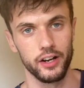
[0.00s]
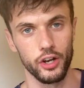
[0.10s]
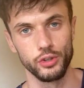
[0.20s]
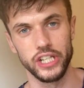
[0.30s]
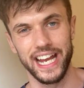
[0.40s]

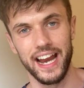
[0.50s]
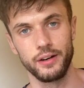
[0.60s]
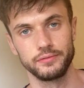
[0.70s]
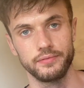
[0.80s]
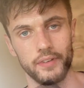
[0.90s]
go check it
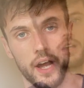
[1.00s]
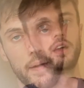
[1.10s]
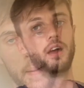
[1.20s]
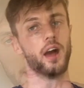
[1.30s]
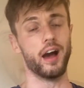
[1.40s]
out.
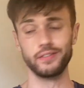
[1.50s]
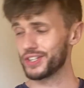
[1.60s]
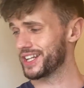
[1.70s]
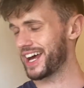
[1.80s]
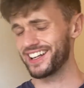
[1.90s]
Other
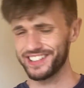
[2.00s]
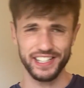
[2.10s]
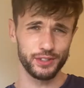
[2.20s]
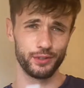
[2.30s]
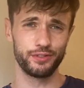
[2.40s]
than
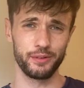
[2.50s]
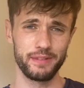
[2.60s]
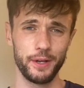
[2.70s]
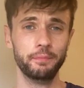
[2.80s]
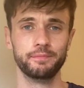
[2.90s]
that's all from
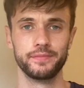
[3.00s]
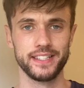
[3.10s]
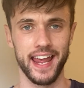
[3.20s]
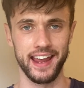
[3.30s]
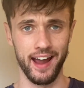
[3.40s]
me.
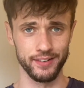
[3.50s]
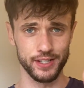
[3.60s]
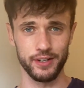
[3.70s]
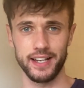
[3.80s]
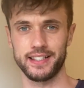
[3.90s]
Take care
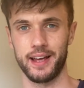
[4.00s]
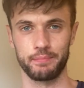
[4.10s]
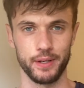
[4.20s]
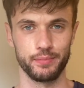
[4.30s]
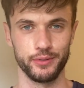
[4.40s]
until next time,
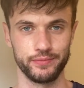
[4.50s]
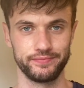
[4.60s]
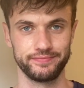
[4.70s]
people.